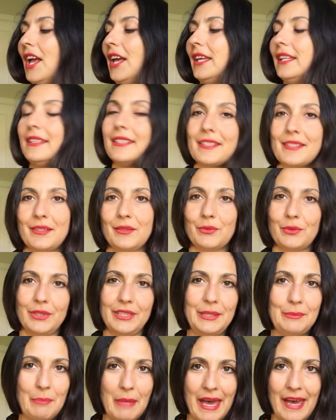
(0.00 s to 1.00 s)
It doesn't
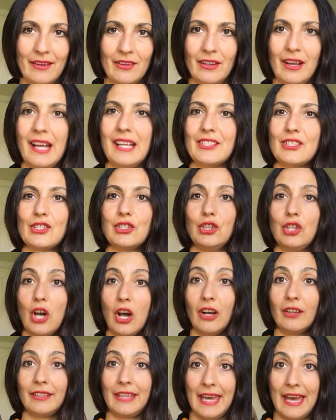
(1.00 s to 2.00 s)
really matter, as
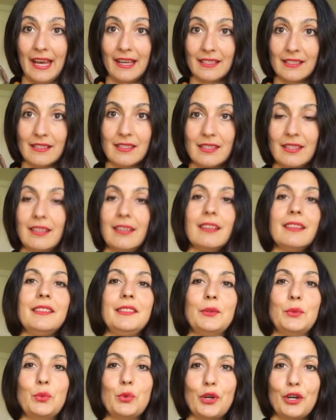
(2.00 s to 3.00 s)
long as
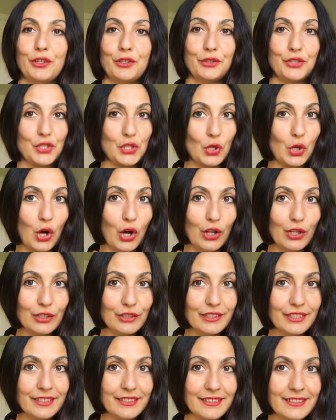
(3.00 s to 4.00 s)
the water is
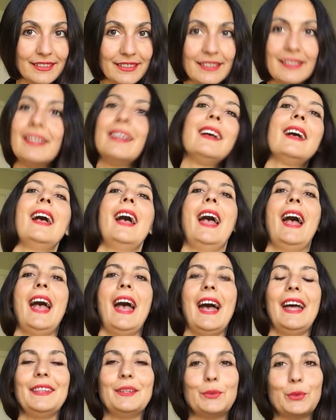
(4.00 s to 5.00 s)
cold
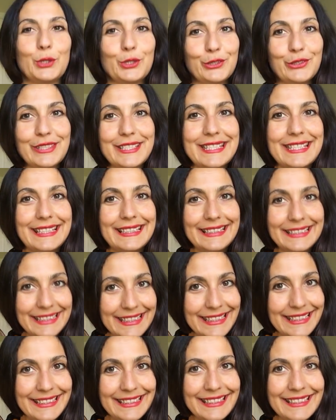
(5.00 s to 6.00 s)
and the water is
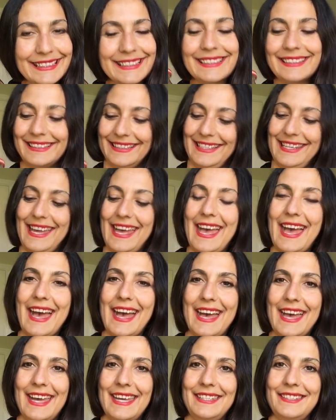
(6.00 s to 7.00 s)
clean
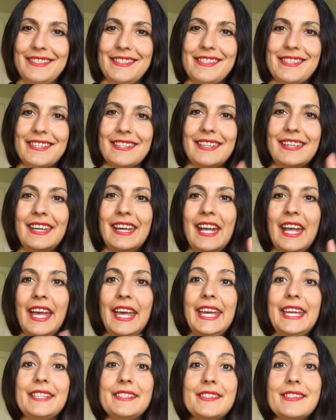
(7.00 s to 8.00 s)
and
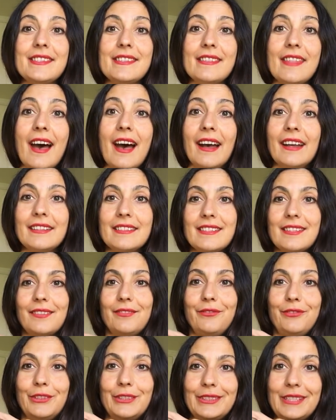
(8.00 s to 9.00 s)
it's not
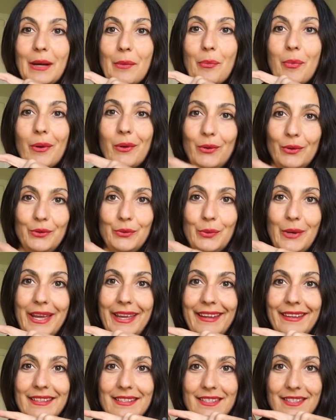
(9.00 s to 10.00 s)
filled up all the
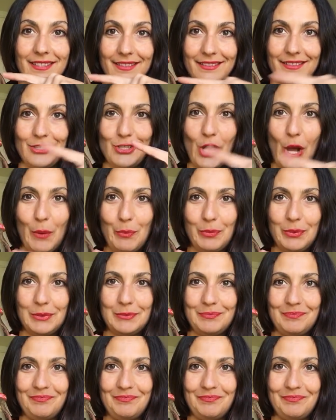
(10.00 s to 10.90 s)
way to the top.